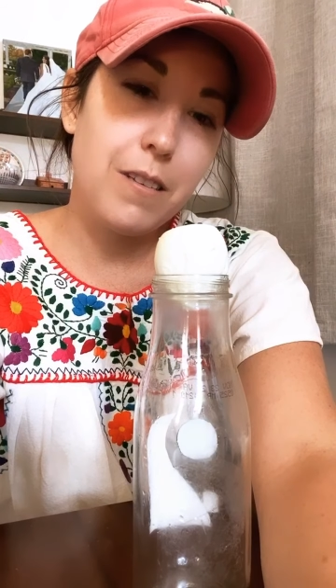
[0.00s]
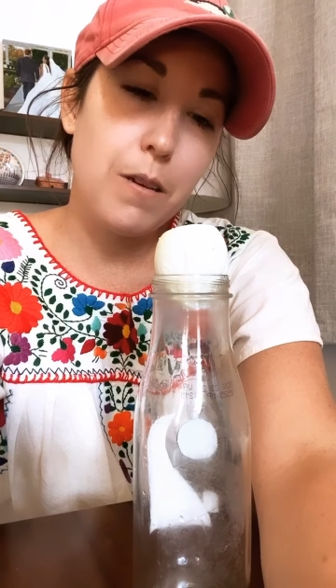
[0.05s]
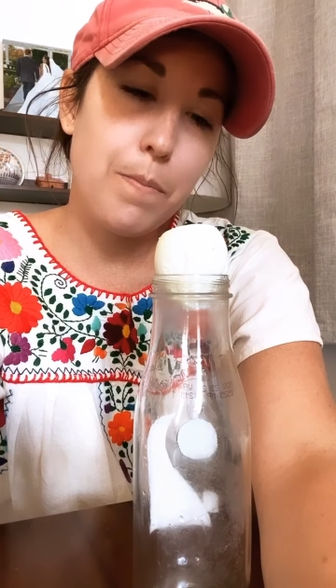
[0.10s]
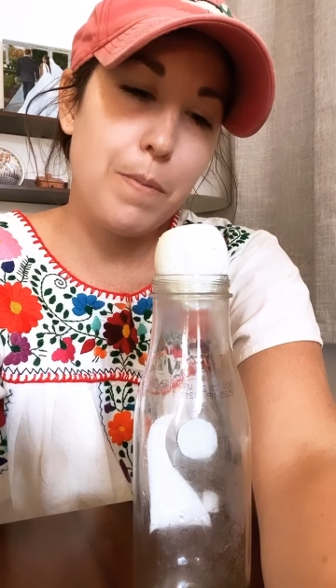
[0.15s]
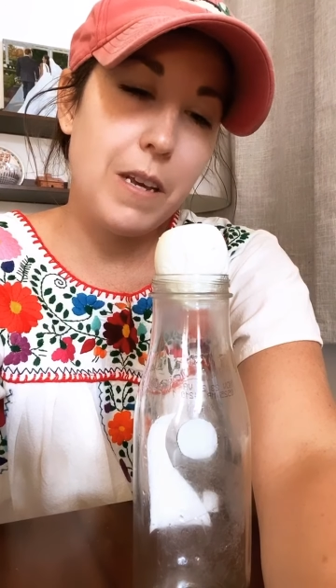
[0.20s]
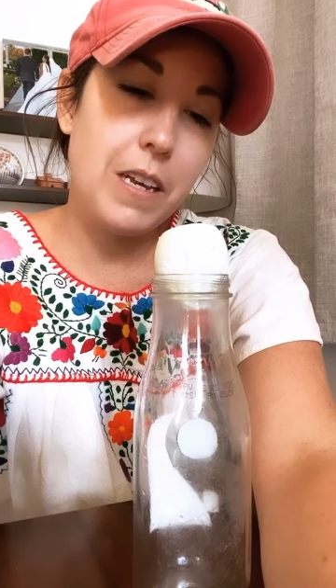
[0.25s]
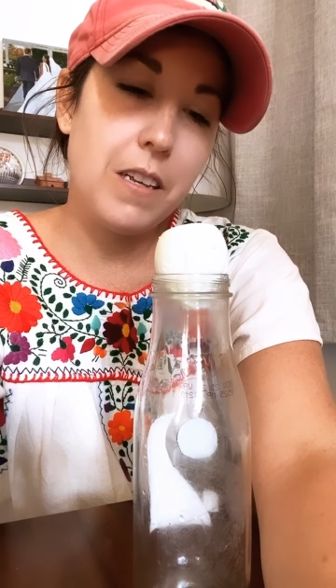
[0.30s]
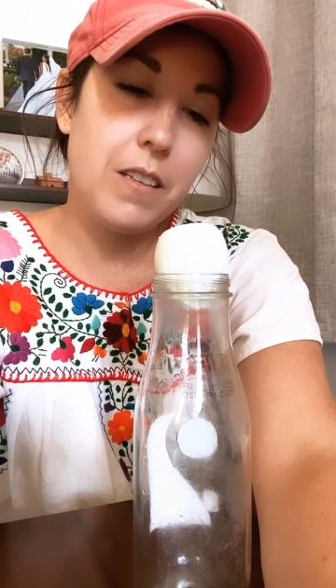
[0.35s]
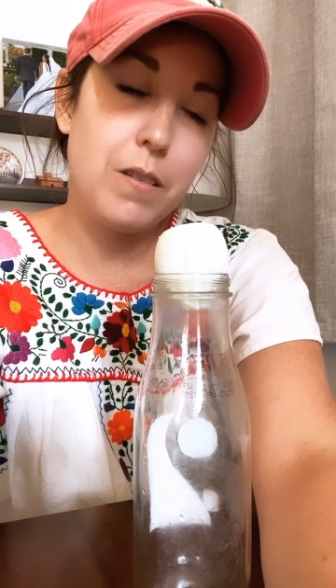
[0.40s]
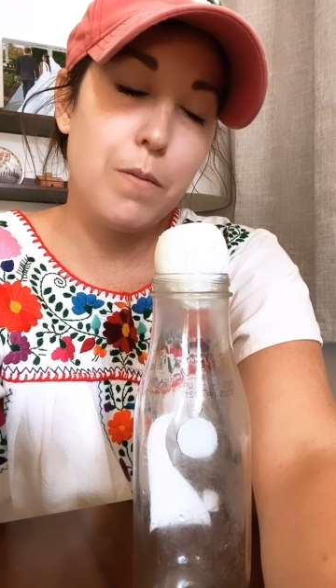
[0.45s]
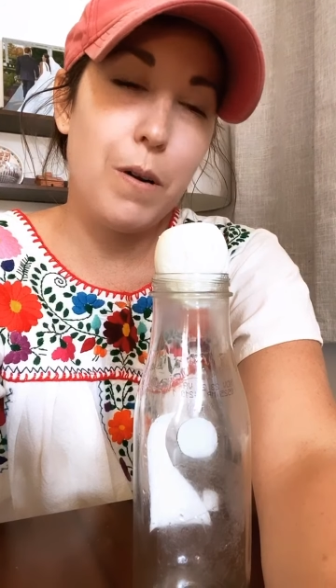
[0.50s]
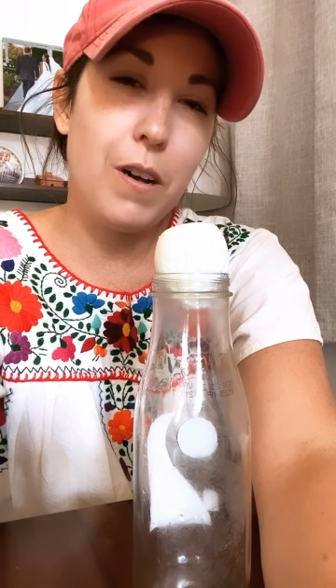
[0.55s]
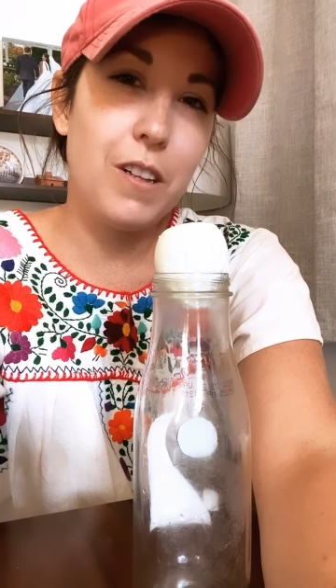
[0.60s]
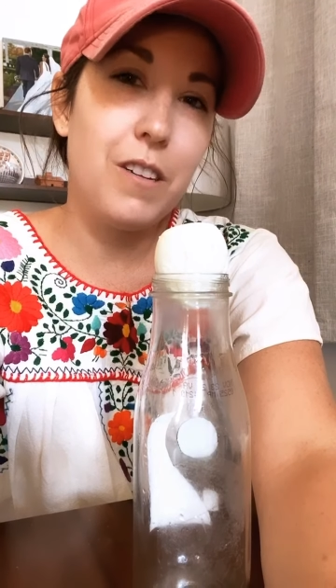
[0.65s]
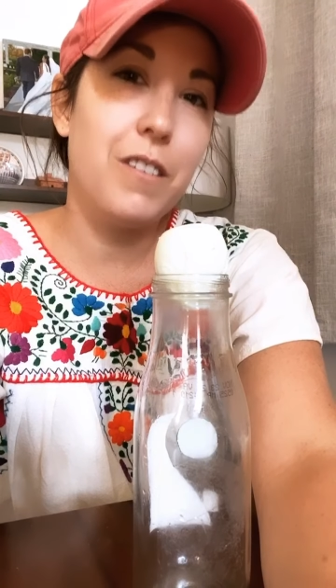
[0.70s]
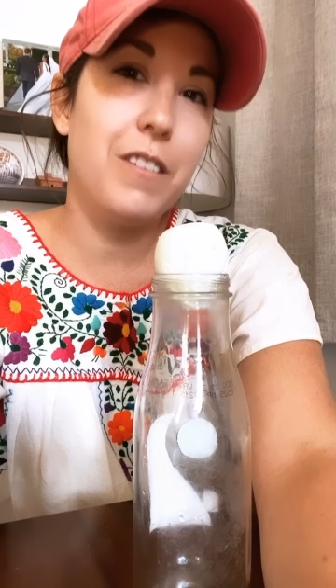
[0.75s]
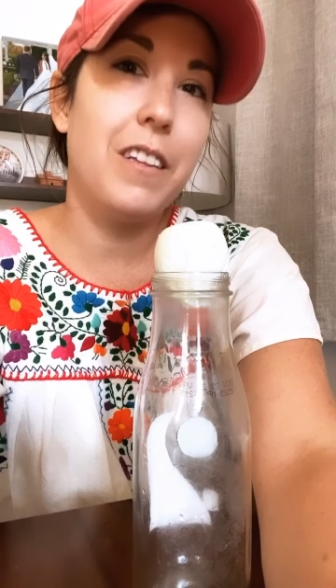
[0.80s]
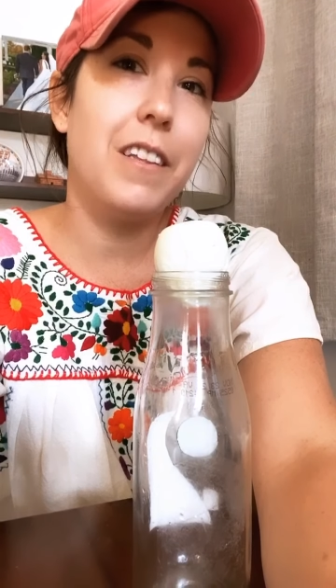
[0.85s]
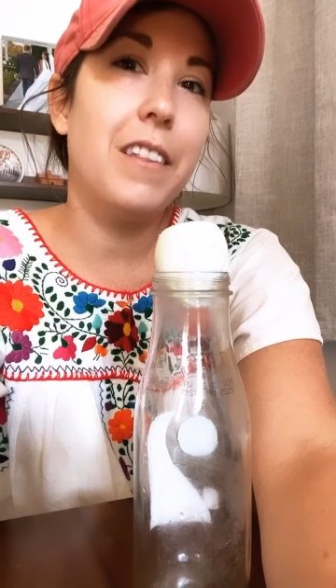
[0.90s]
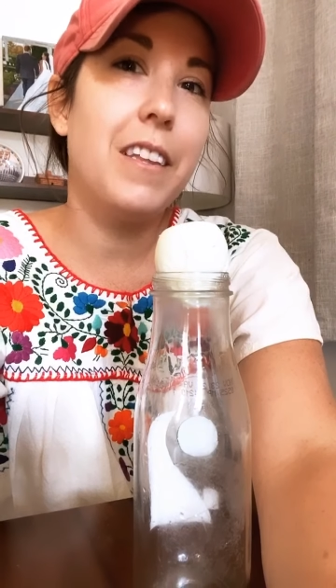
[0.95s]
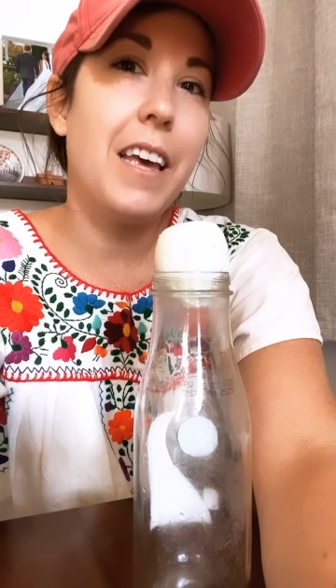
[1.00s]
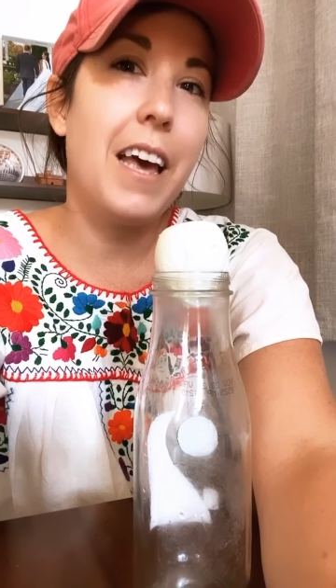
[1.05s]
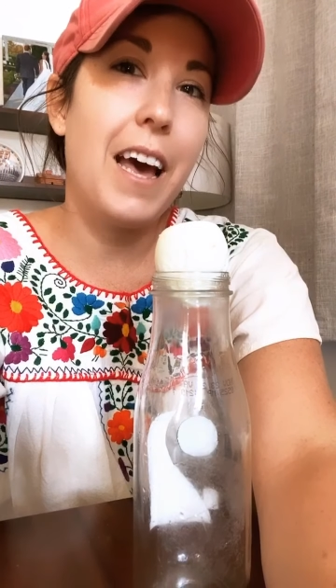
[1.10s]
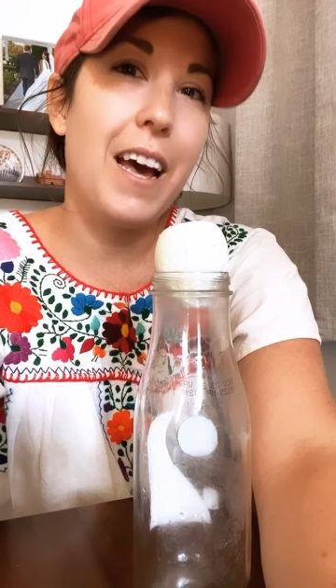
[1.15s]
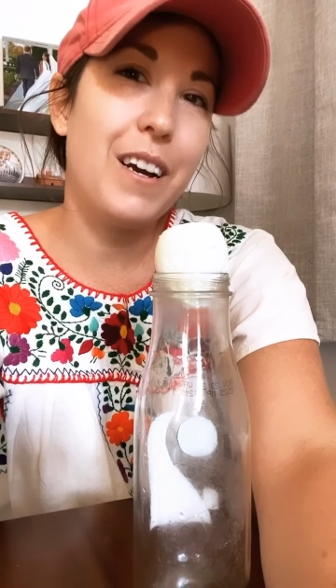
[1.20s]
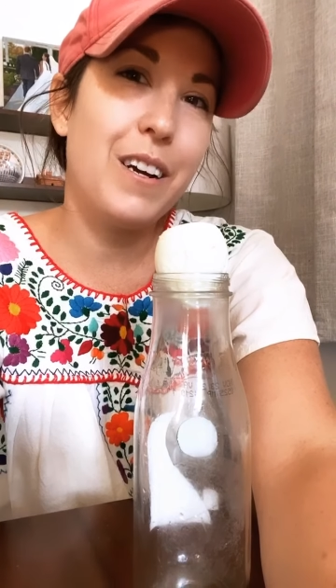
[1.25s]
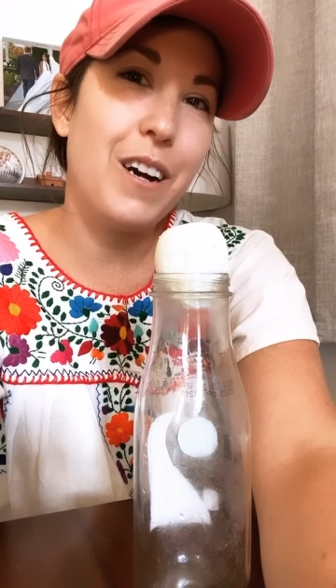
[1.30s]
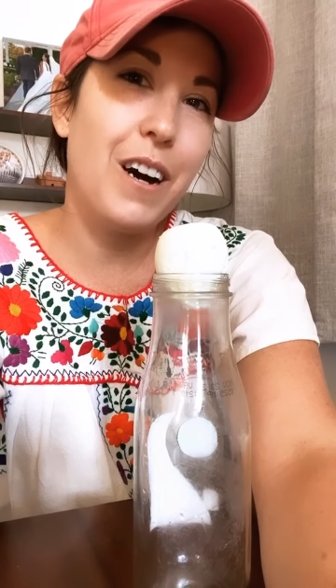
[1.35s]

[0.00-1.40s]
to be smaller than the egg,